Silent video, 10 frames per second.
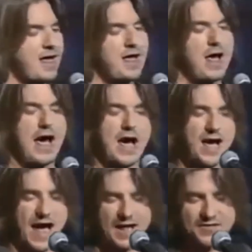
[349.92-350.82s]

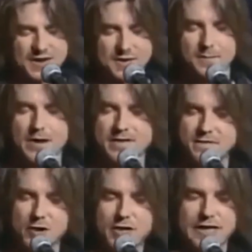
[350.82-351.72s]
"I think
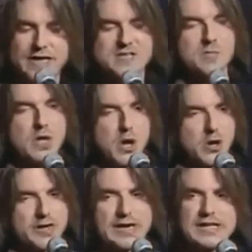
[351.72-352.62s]
Bigfoot is
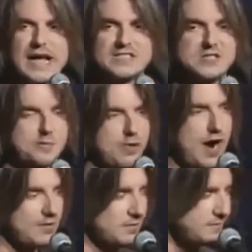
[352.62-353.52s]
blurry. That's the
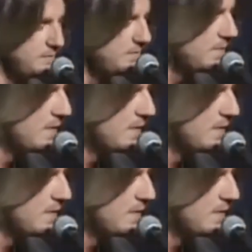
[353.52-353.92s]
problem.